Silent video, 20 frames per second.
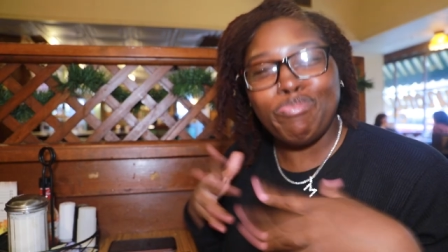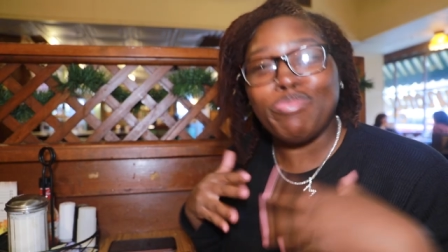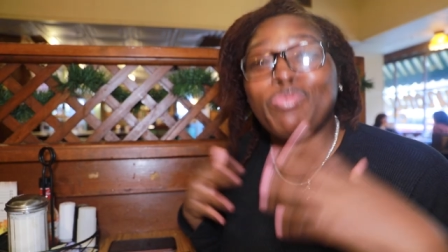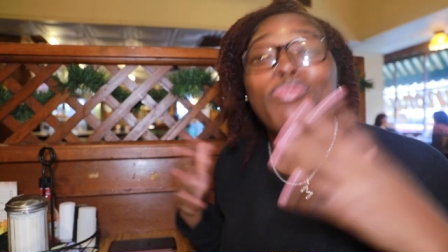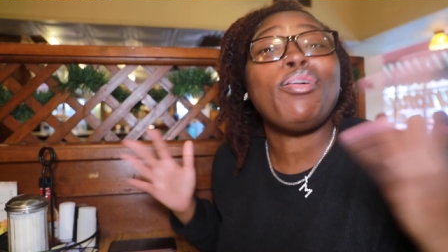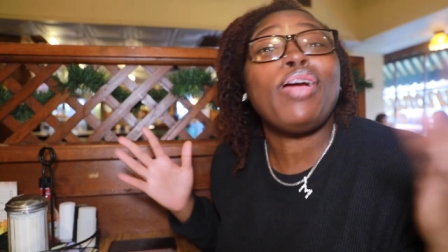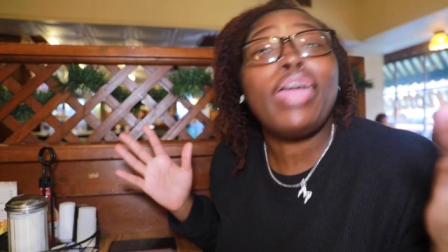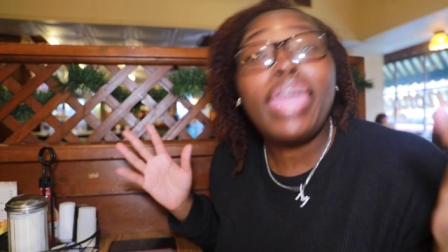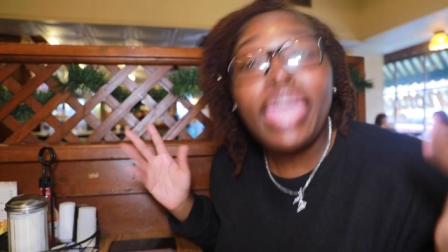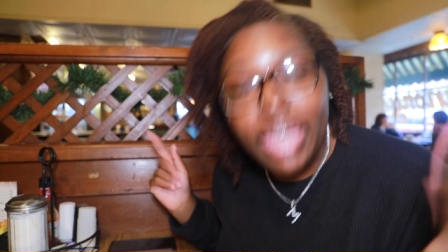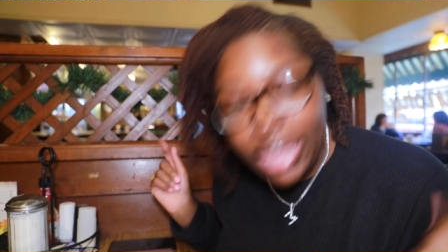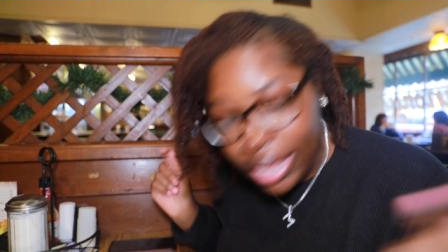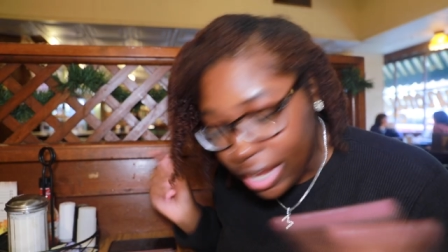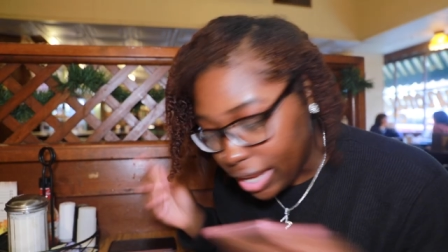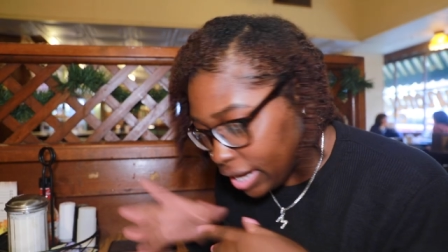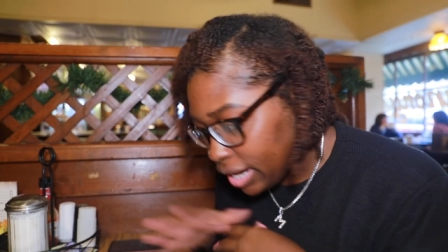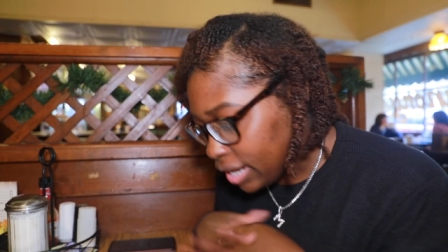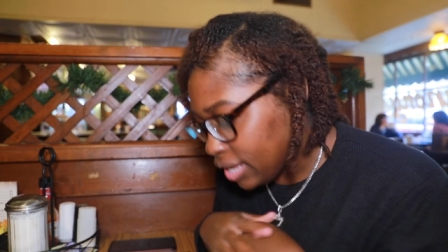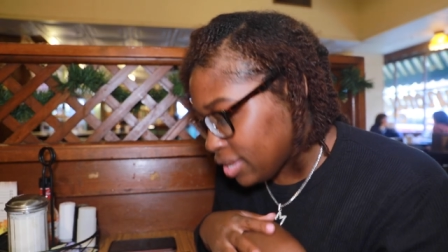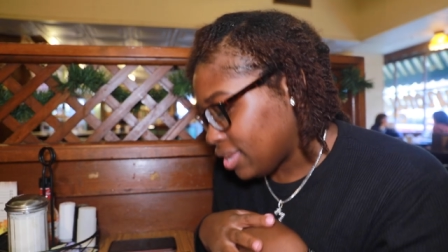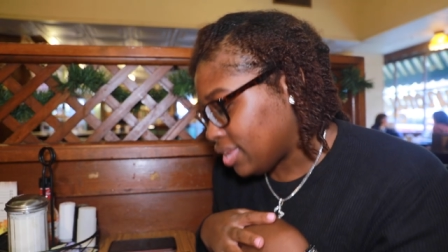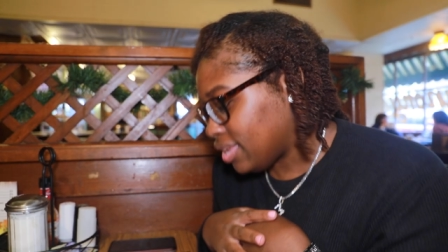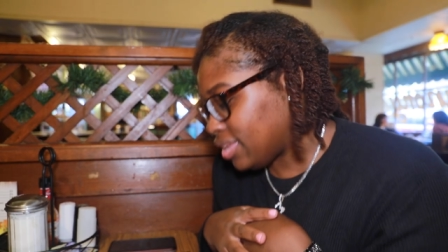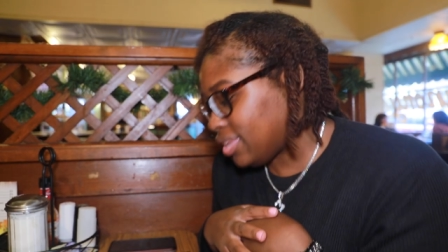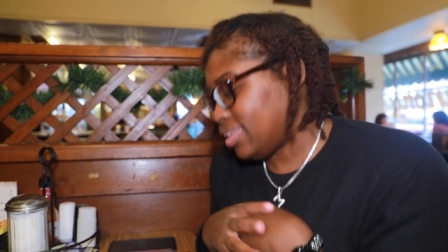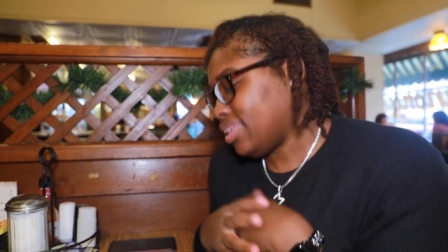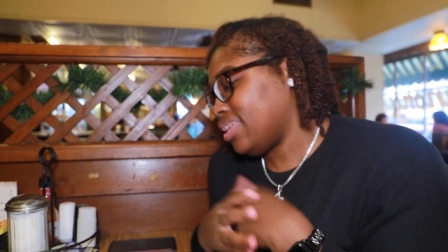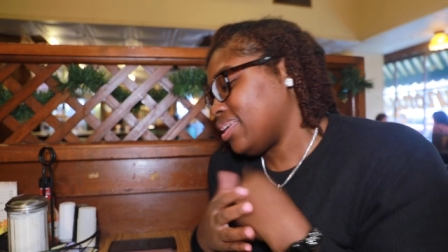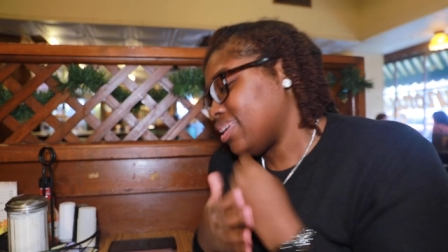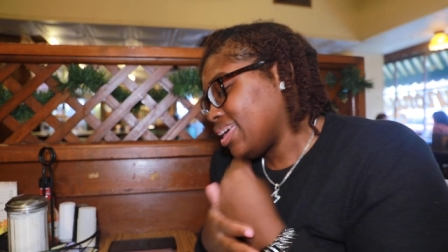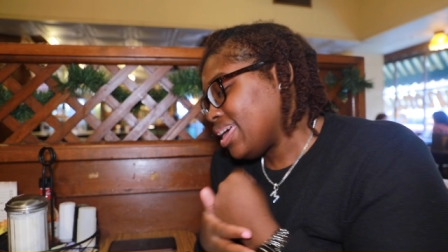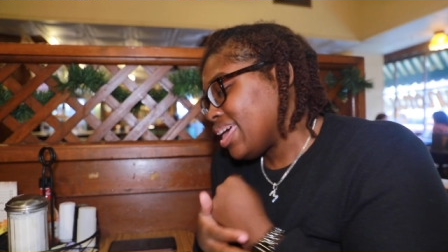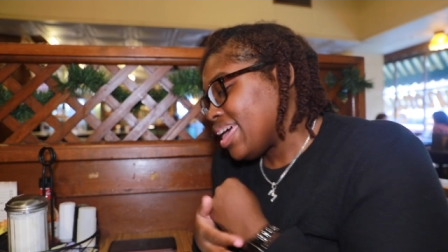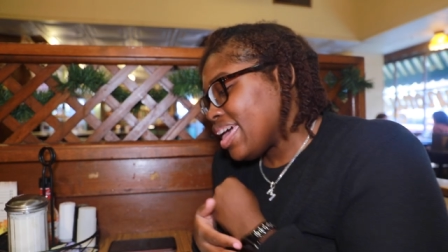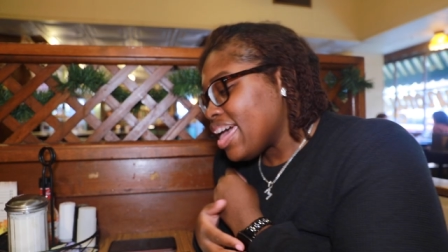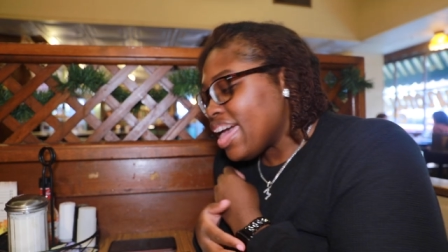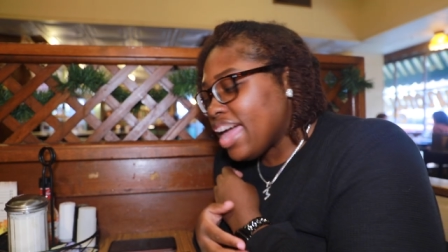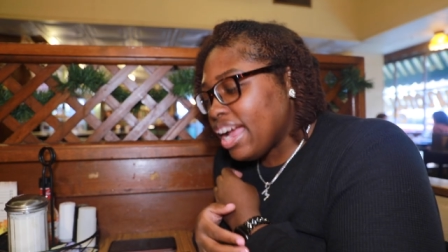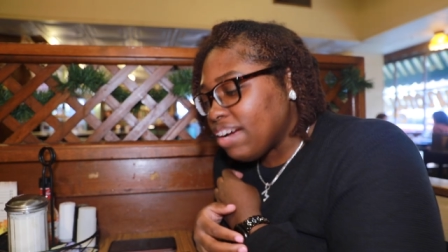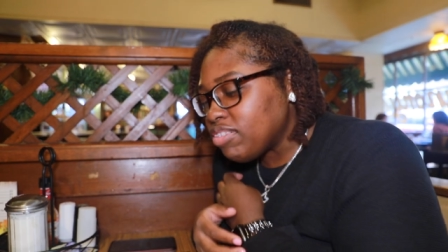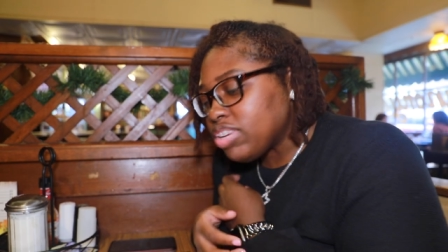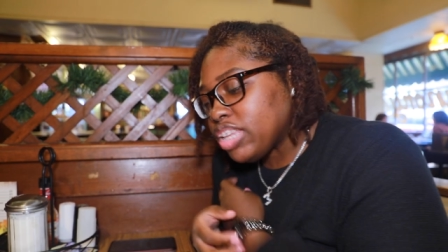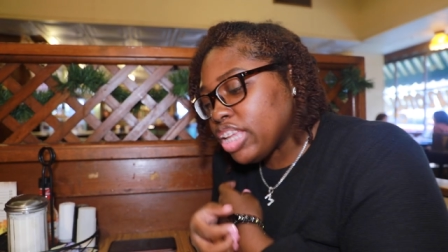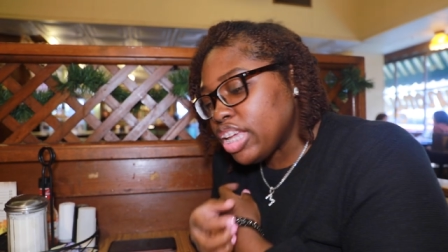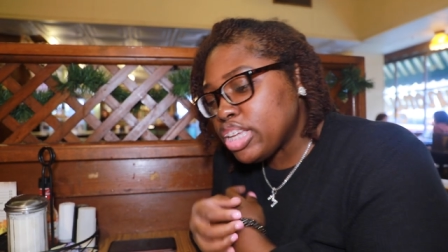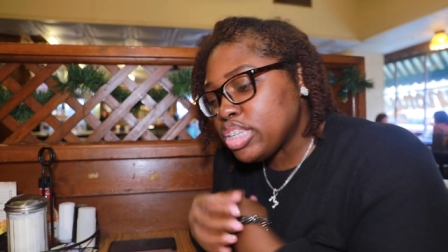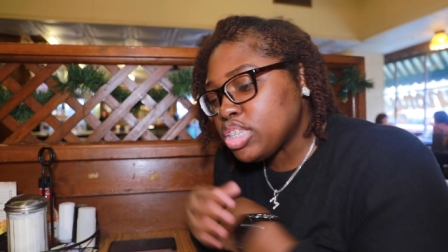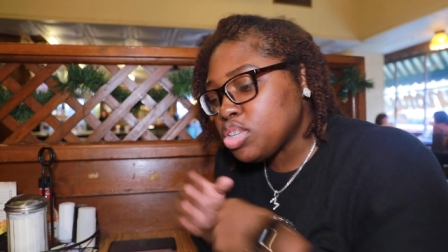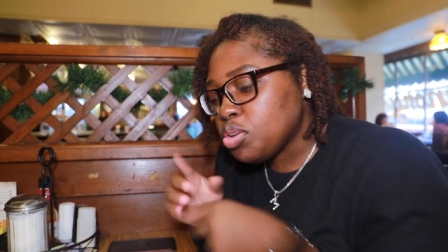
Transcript: bread, everything.